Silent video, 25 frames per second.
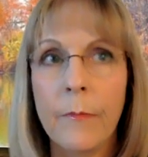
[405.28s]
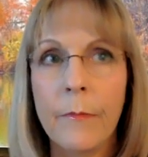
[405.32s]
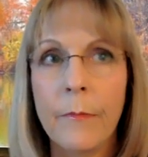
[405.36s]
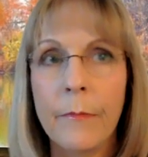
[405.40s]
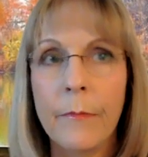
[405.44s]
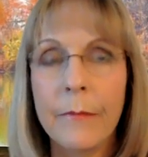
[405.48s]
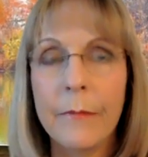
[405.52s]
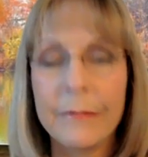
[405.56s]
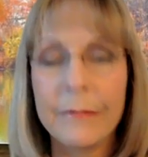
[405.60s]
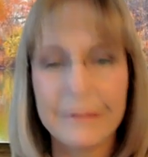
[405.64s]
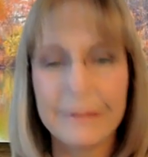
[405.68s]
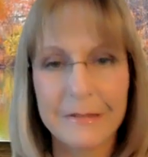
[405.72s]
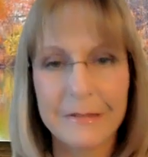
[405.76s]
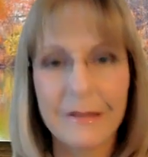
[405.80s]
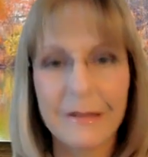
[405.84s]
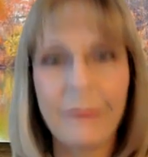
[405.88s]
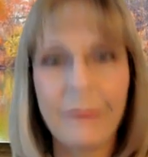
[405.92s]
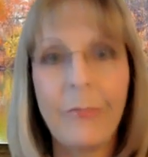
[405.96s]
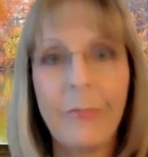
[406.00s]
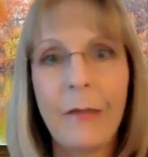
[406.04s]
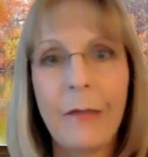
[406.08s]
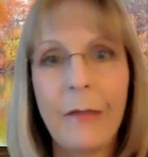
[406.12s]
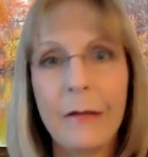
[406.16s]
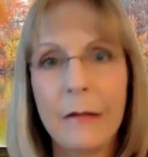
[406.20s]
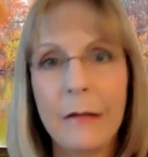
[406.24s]
but
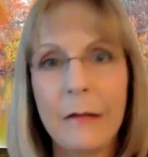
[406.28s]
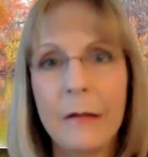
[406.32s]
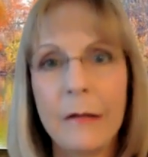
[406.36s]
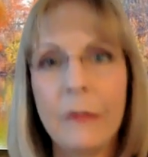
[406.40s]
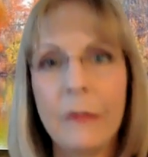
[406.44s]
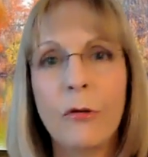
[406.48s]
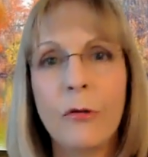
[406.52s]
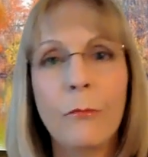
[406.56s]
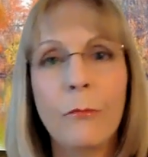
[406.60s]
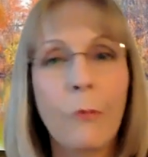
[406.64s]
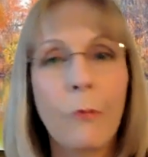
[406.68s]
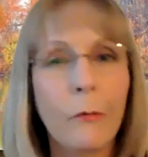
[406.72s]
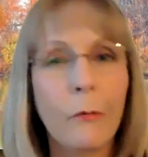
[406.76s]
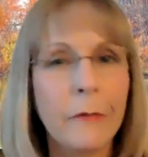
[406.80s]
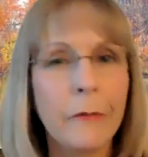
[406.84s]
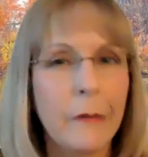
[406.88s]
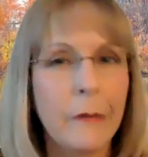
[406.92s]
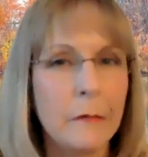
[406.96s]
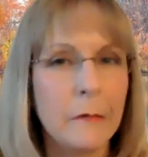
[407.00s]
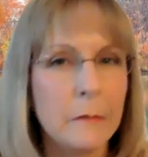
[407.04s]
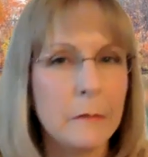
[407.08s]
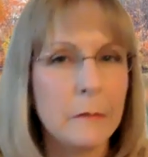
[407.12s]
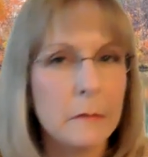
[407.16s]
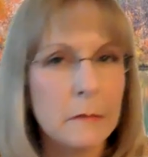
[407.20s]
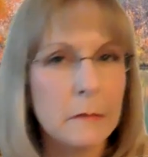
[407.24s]
some might linger more
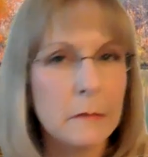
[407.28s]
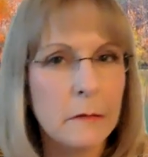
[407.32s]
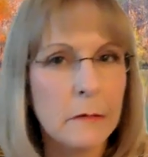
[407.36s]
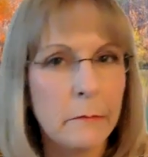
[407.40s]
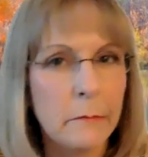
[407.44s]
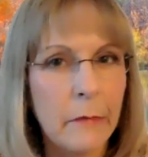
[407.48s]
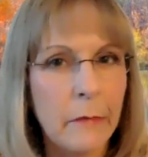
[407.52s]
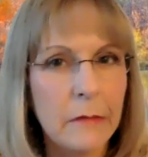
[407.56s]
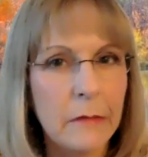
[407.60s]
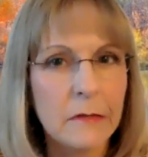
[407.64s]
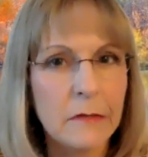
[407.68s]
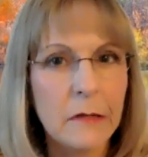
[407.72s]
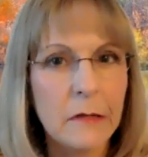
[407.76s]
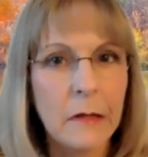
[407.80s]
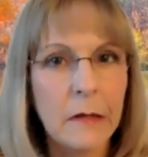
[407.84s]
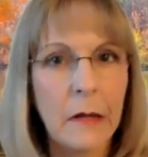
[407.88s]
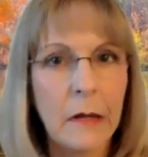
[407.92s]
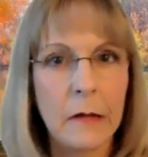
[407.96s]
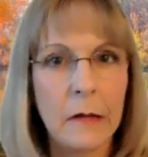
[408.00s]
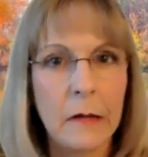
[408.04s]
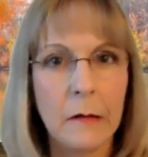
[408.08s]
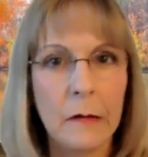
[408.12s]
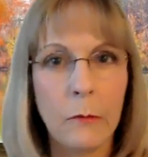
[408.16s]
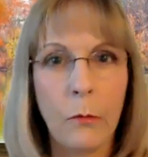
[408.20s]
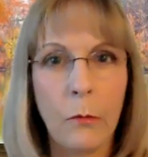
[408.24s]
than
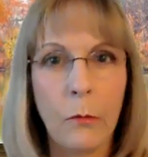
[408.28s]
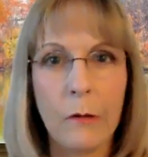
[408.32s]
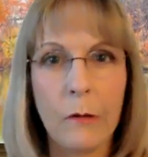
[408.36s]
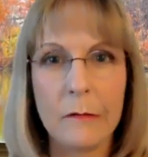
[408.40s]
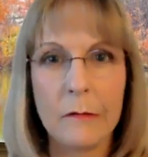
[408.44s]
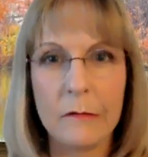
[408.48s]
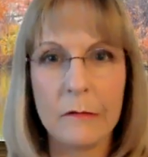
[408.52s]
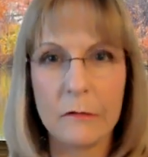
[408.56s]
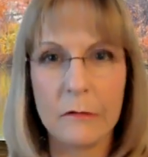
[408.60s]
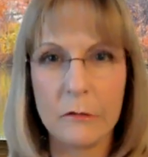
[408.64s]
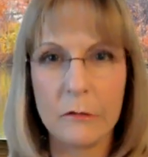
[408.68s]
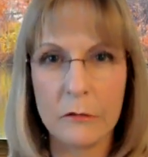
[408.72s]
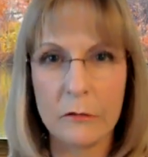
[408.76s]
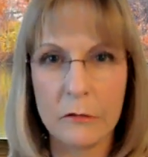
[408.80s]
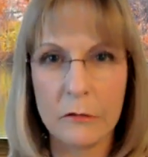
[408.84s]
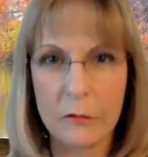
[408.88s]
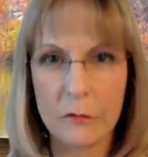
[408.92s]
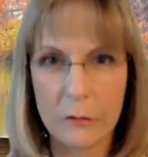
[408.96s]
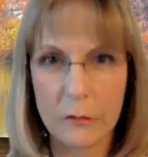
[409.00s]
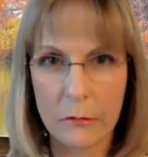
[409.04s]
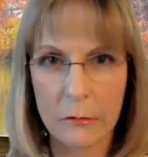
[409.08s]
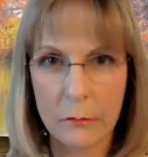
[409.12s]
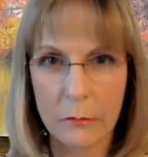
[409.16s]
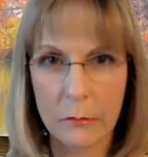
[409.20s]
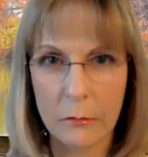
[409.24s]
domesticated ones
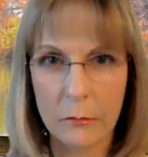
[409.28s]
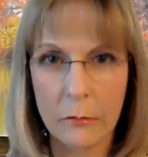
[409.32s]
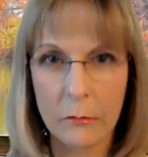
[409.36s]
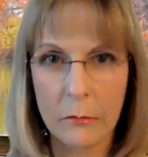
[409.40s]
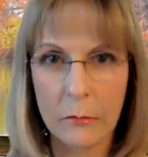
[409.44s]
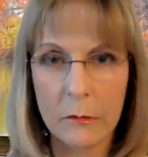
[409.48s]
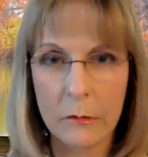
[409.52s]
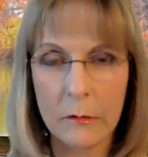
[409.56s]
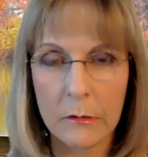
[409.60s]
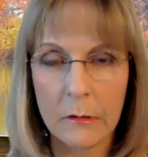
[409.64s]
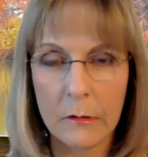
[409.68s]
do,